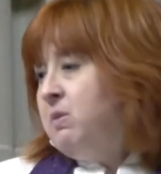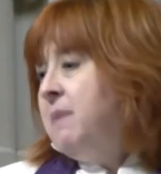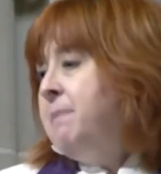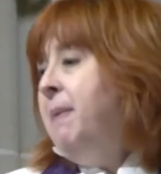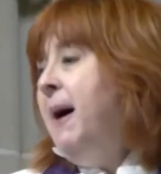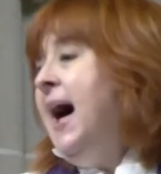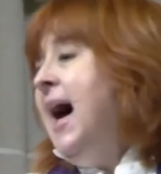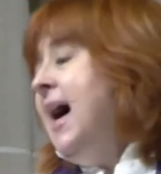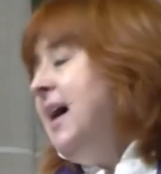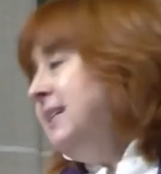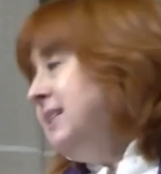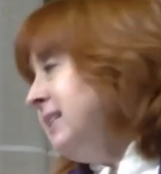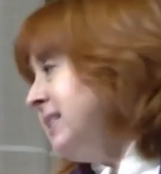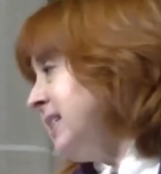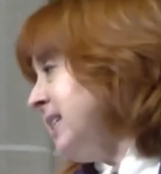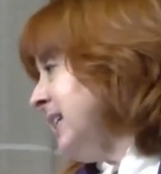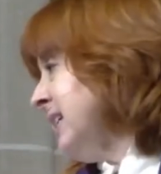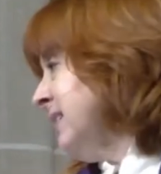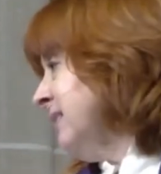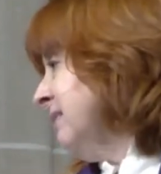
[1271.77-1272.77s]
to
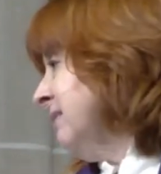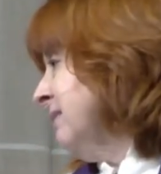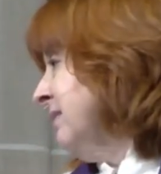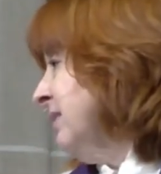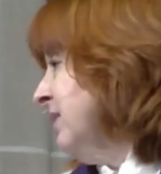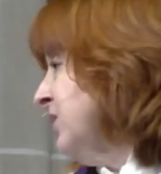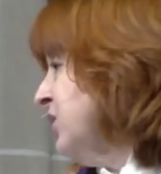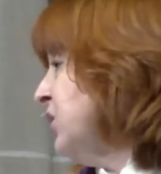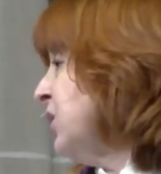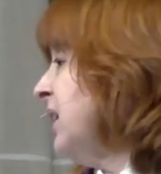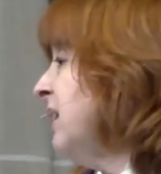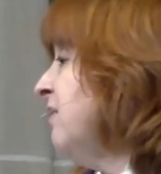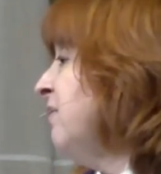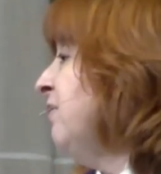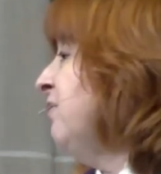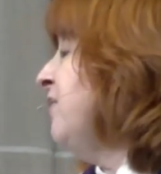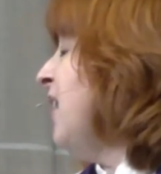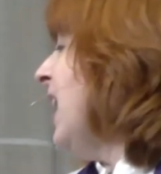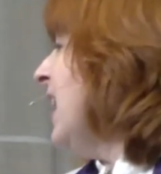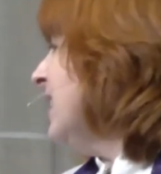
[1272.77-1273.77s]
repent, to
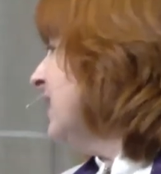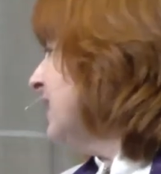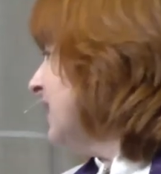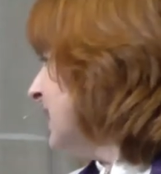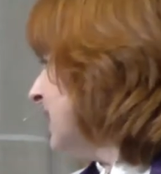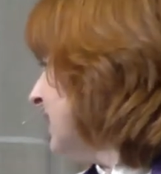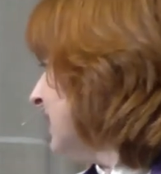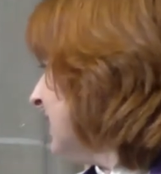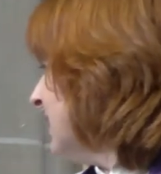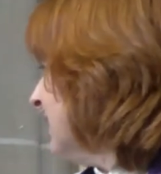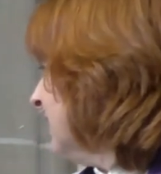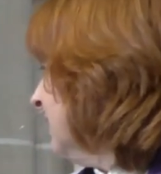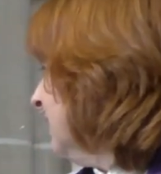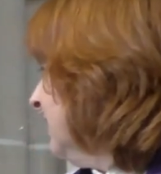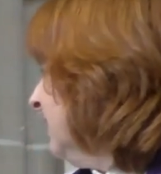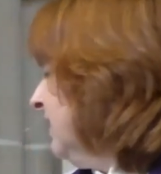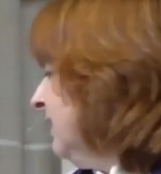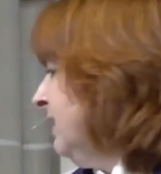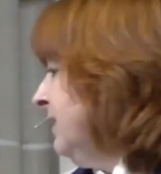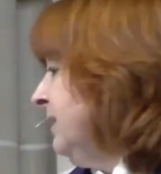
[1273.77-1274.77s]
confess,
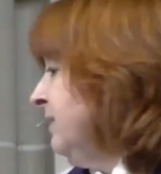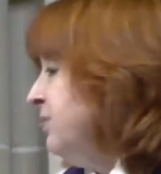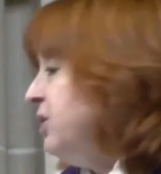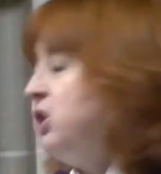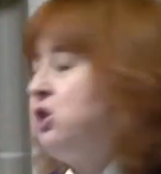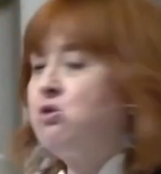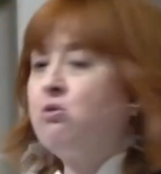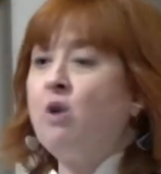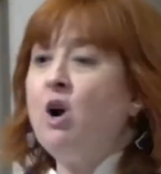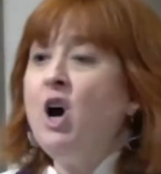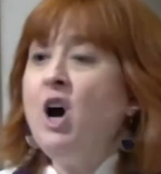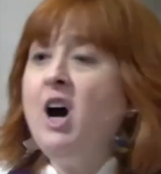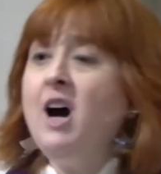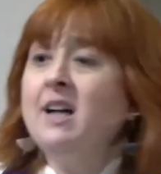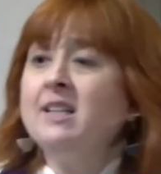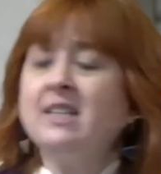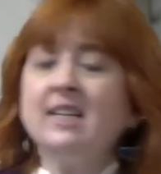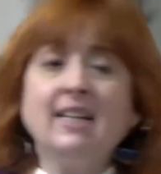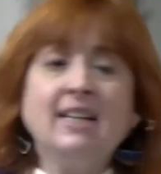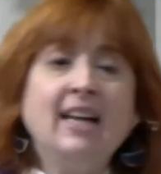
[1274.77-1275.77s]
to
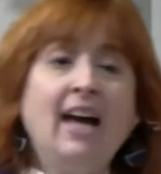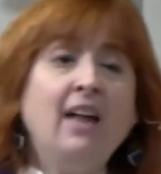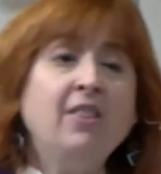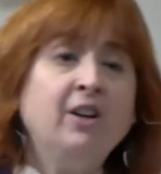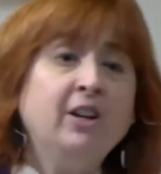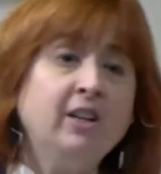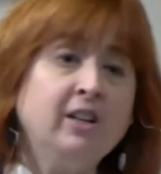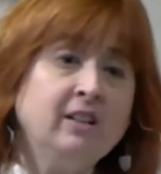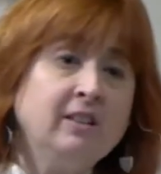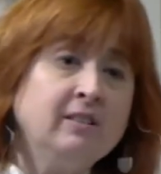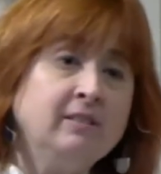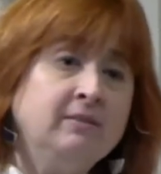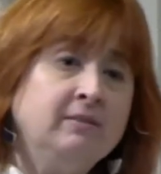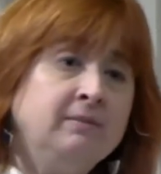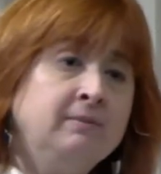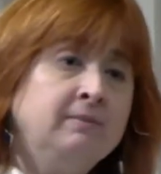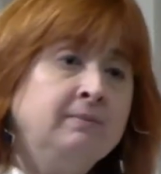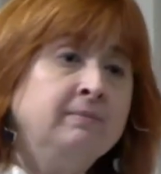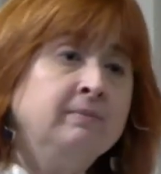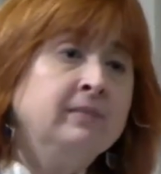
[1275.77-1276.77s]
draw together
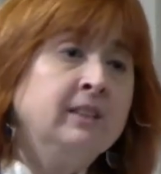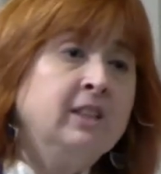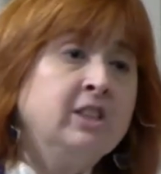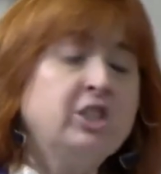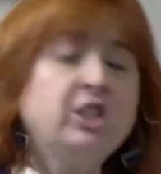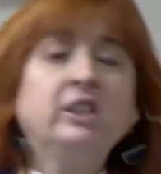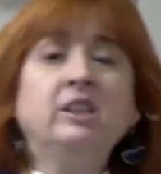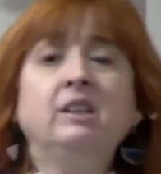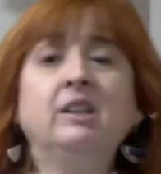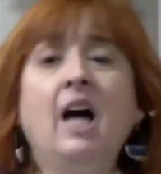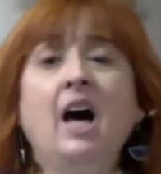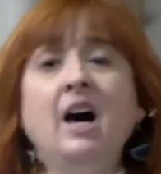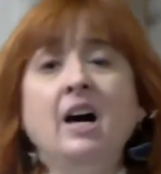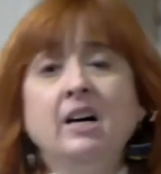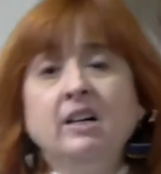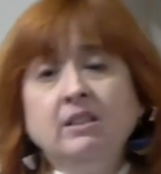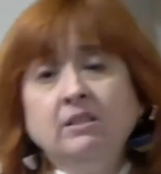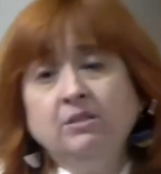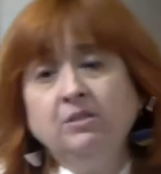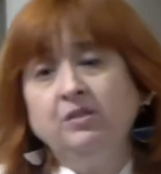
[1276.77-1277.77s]
to
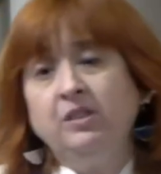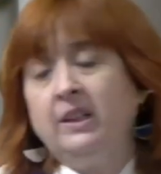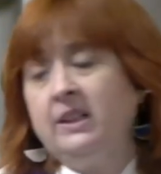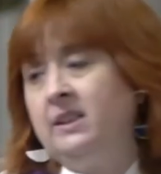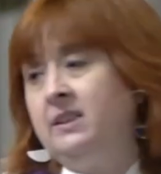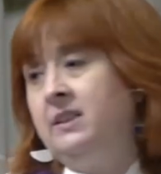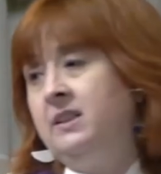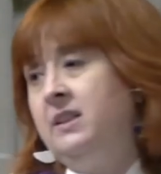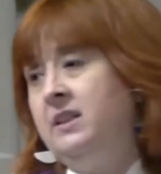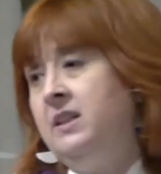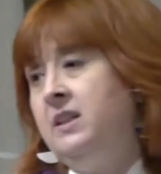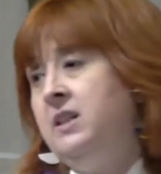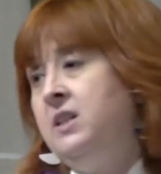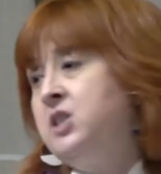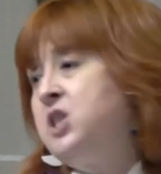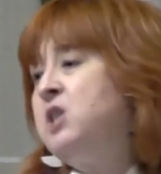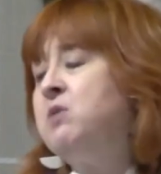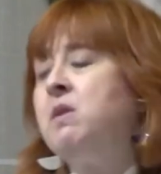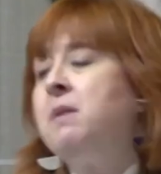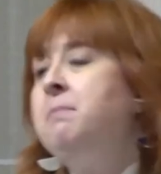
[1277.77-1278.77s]
love,
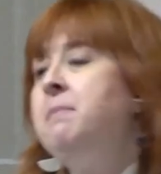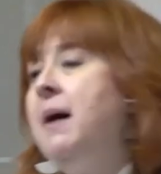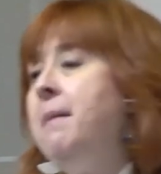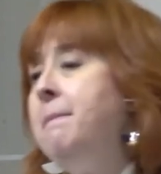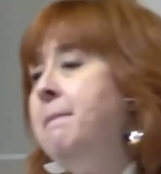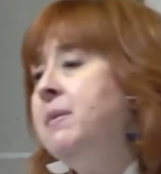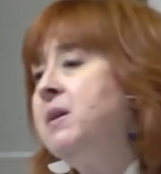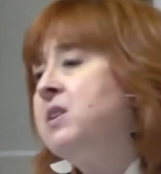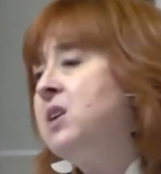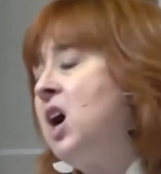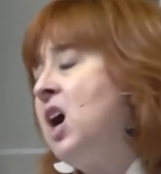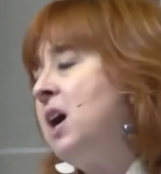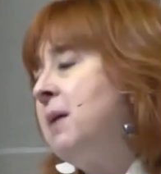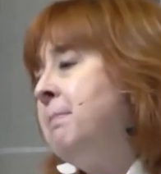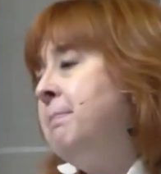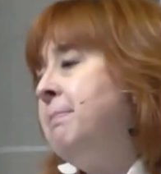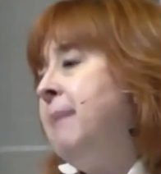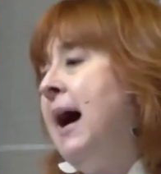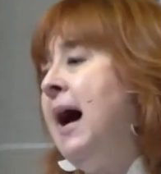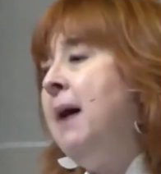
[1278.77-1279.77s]
to remember
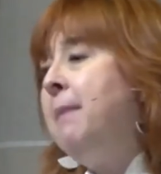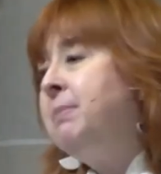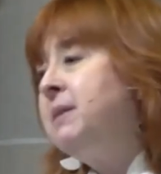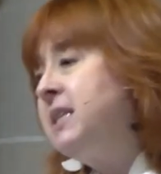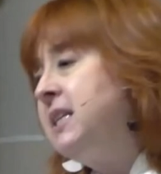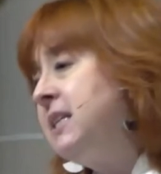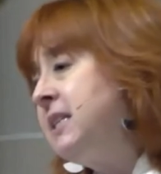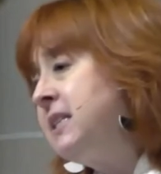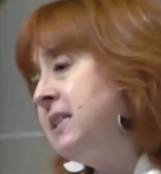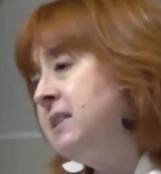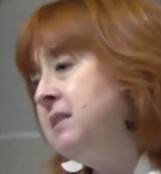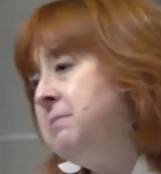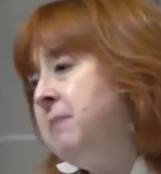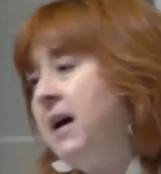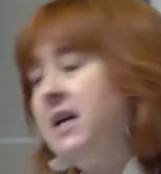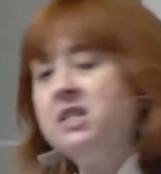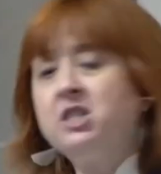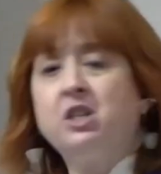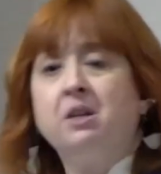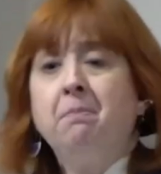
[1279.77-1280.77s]
our
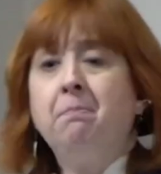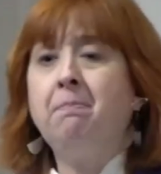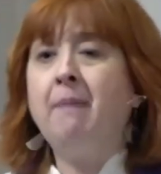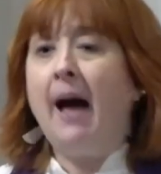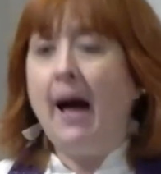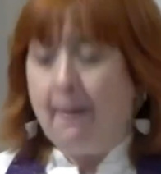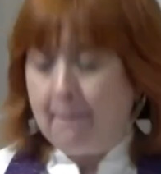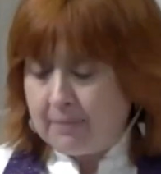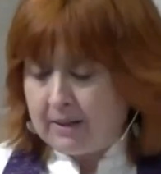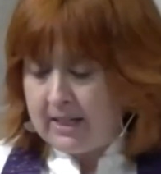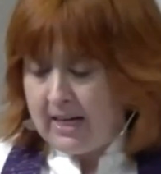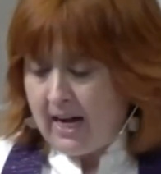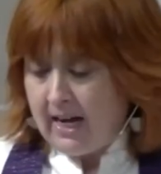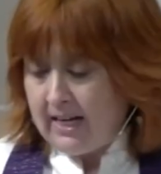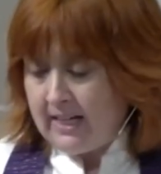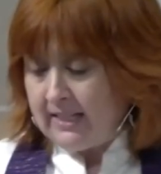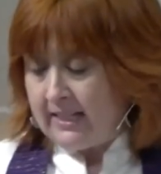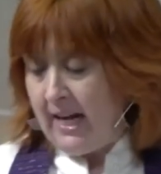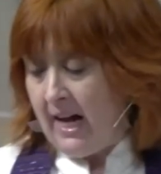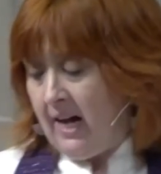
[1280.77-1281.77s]
baptism and to
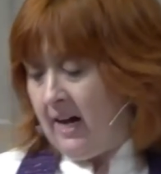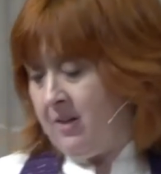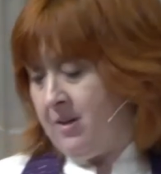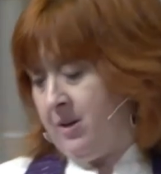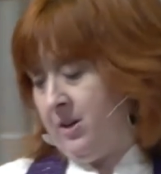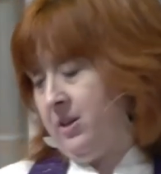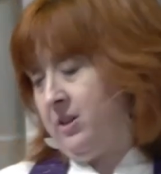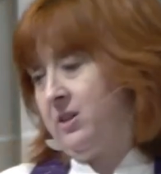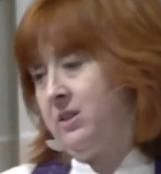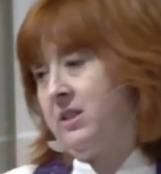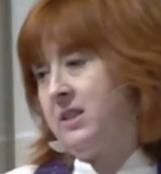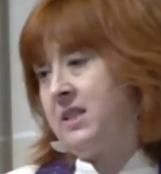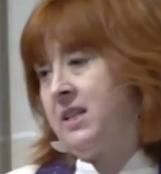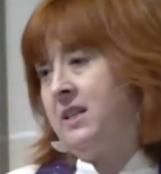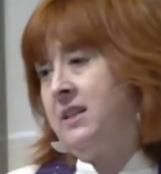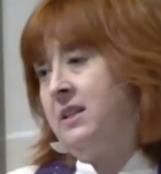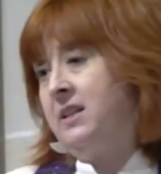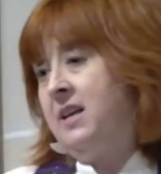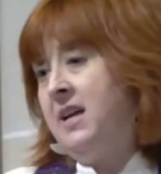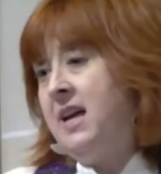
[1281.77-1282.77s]
baptize
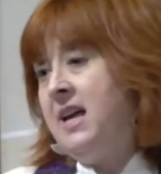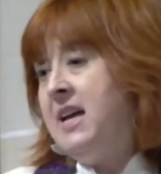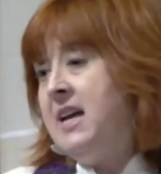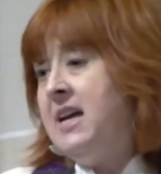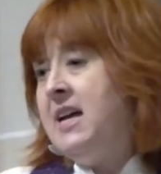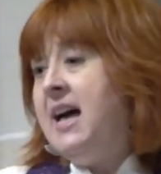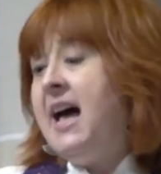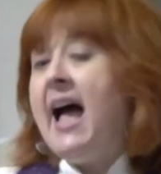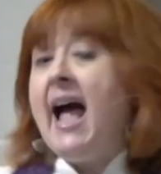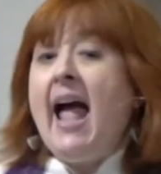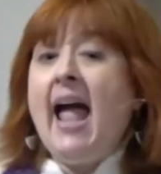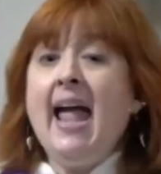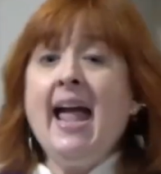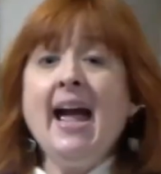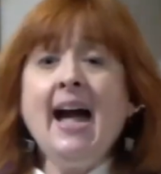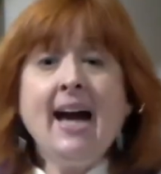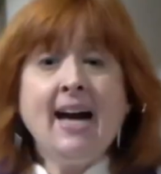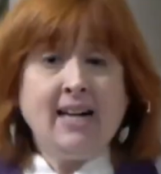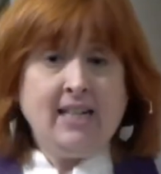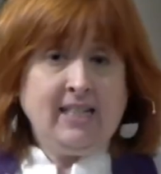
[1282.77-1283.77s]
others.
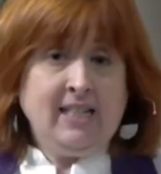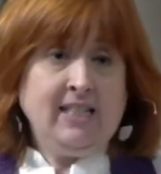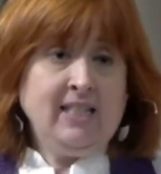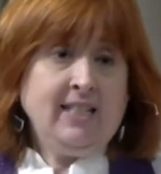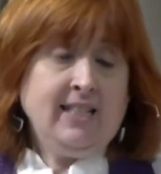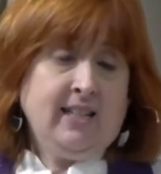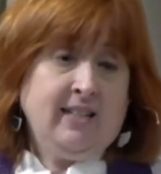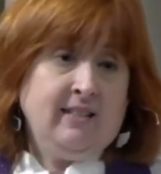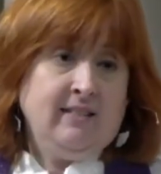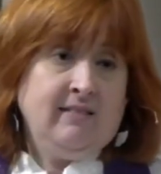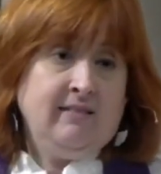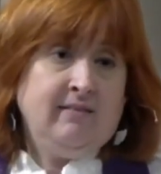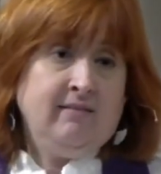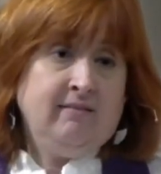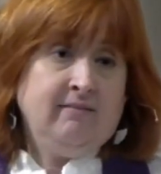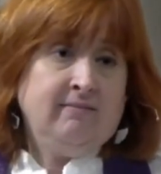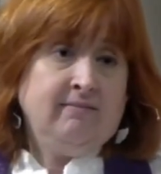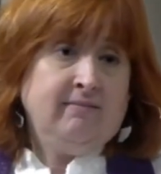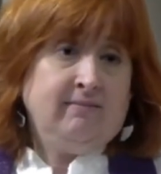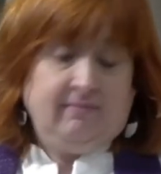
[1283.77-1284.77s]
And
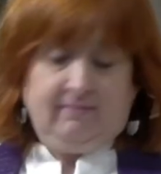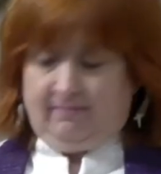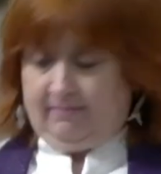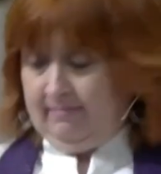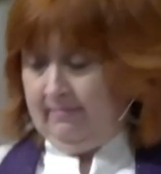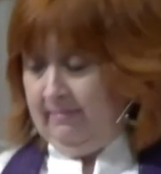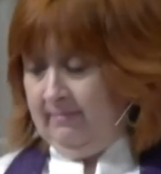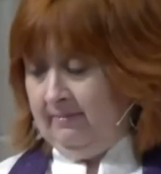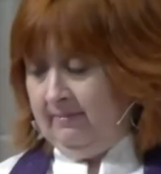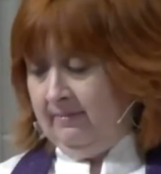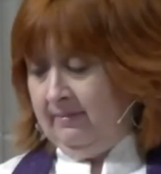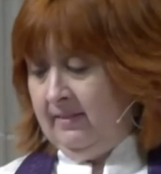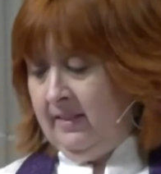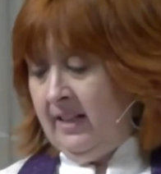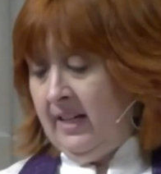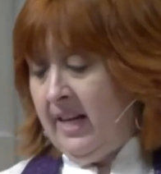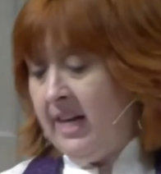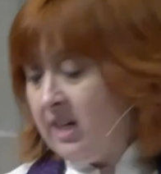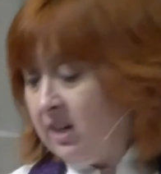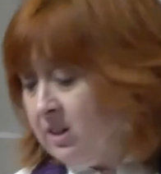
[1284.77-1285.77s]

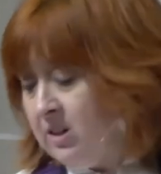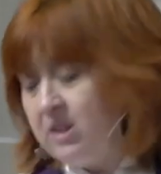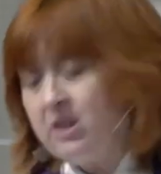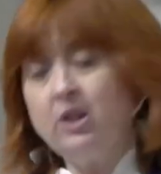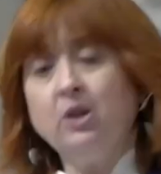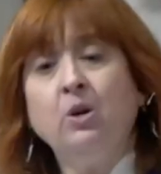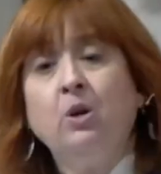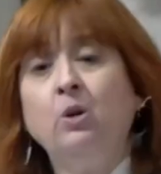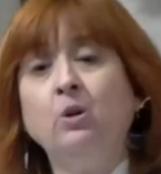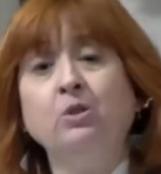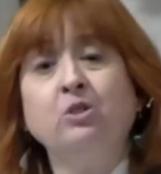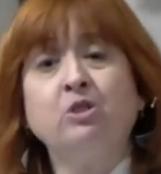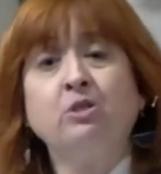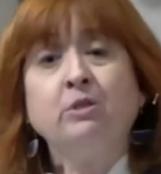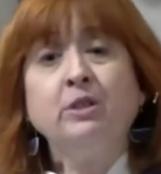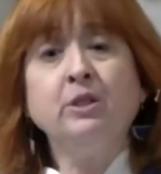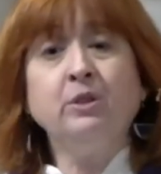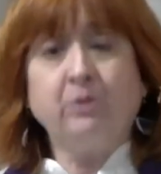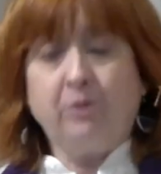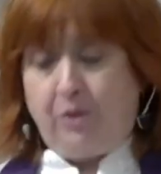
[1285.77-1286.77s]
here's the whole
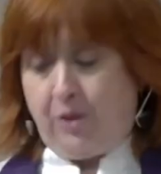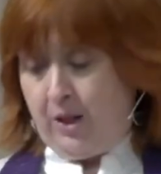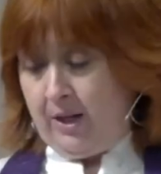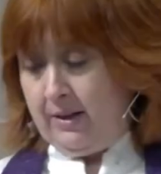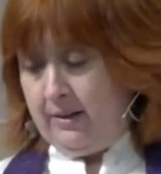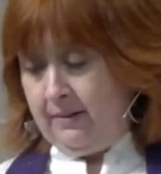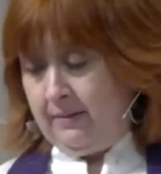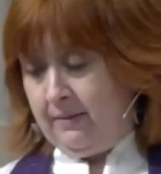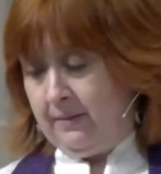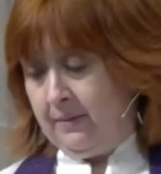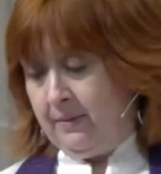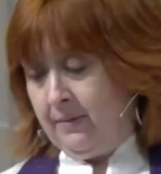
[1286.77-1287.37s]
truth